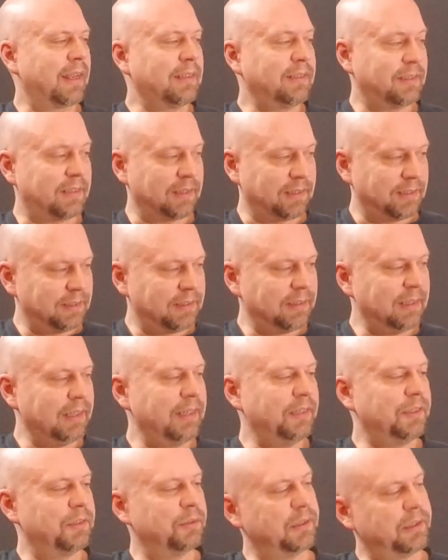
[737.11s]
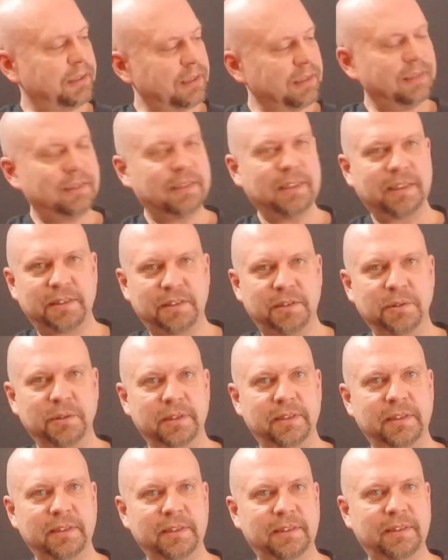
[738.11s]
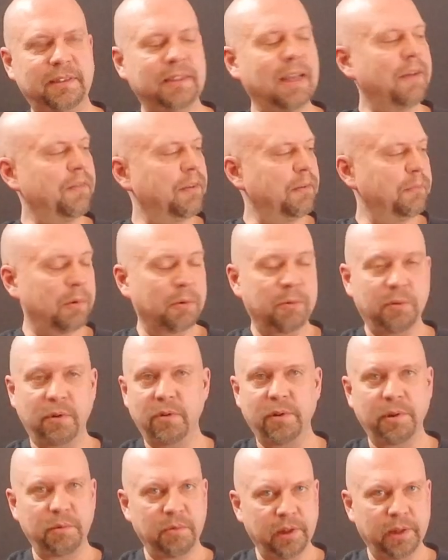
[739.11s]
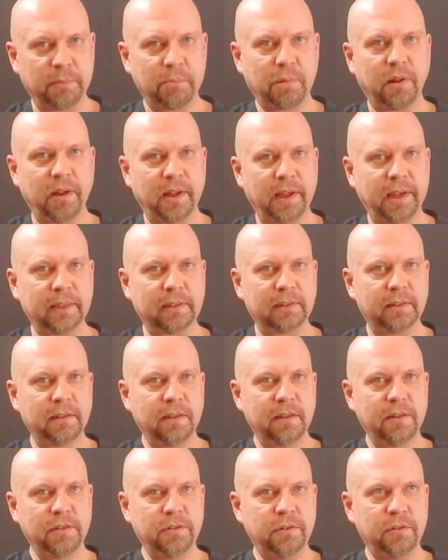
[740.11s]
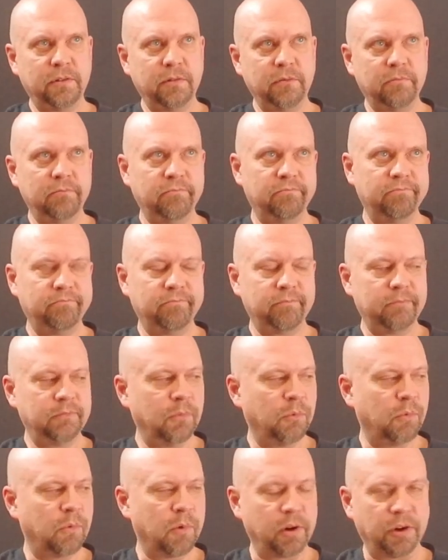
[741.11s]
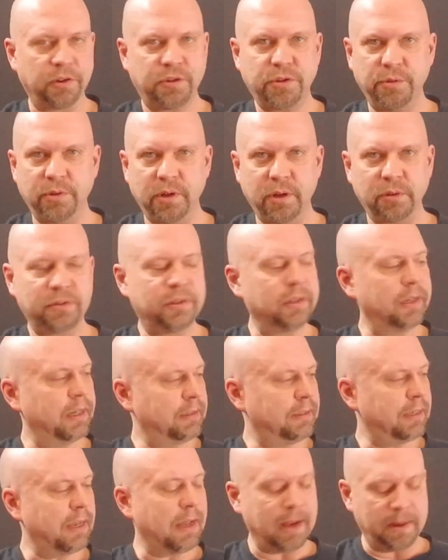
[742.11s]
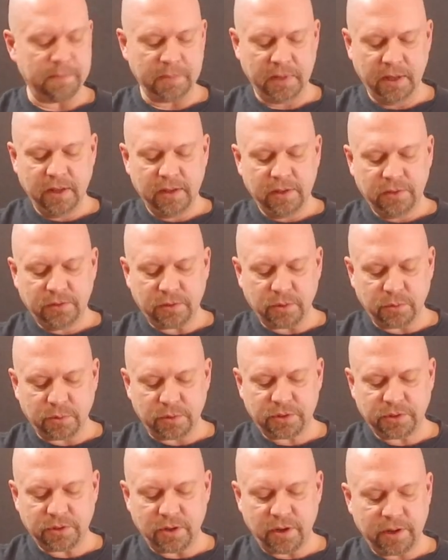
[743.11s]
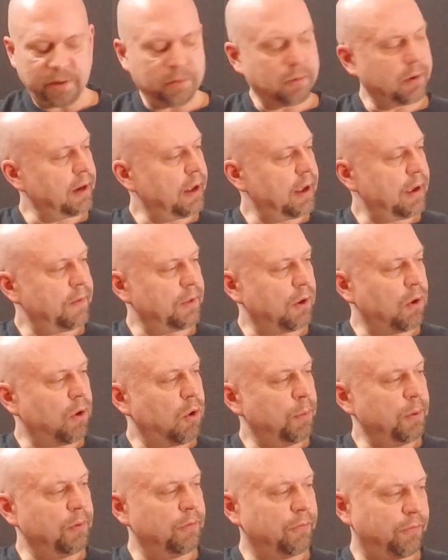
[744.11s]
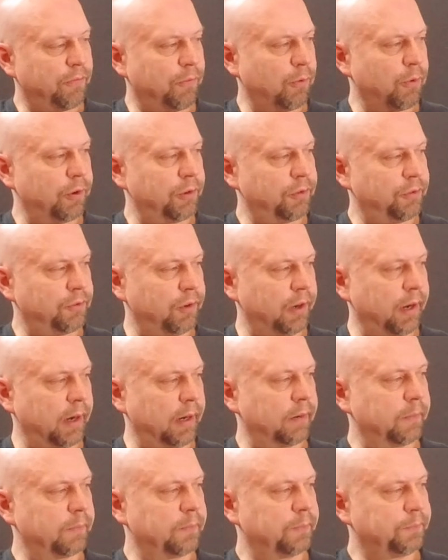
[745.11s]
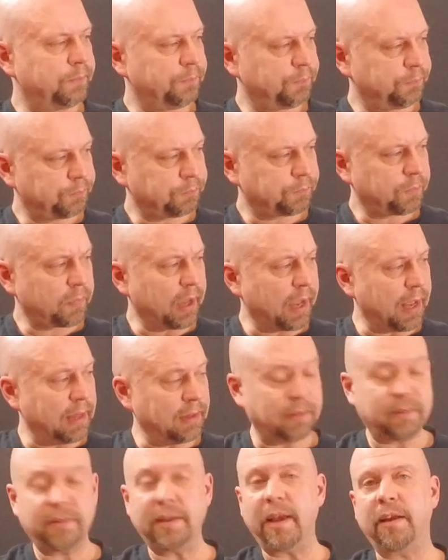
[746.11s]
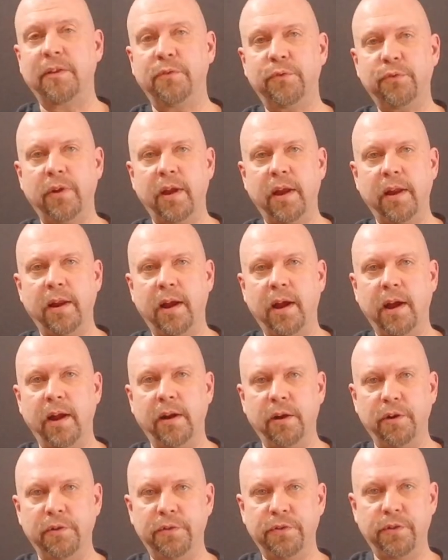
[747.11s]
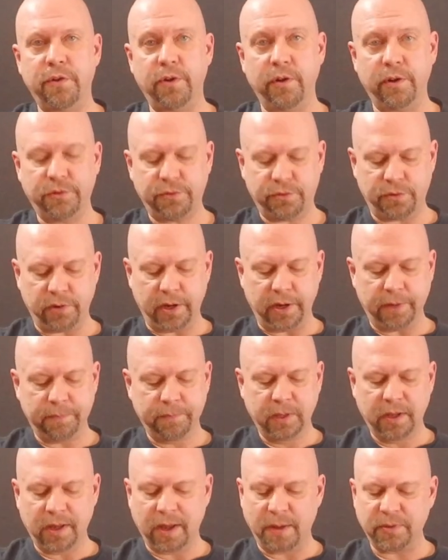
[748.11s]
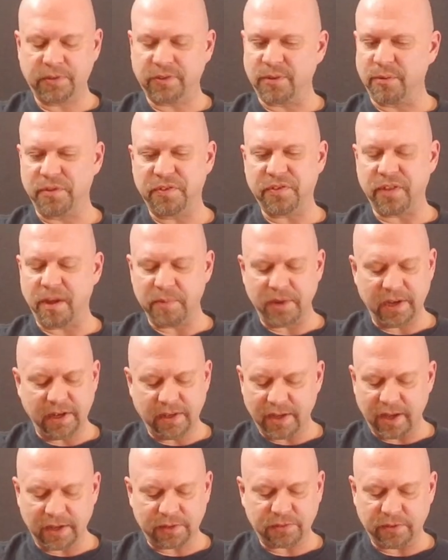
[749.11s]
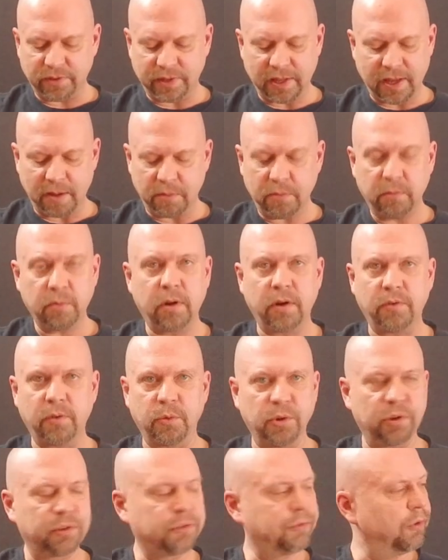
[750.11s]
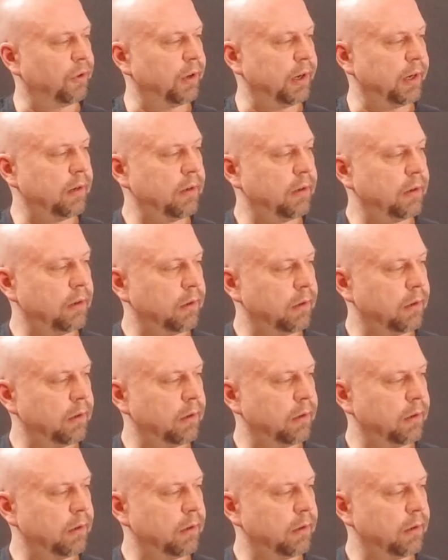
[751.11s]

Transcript: it's a C to a C6 to a C7, but we're only really playing 1 or 2 notes at a time. So we're going to have the open 4th string and the 2nd fret on our 3rd string. I'm just going thumb and index for that, whatever works for you.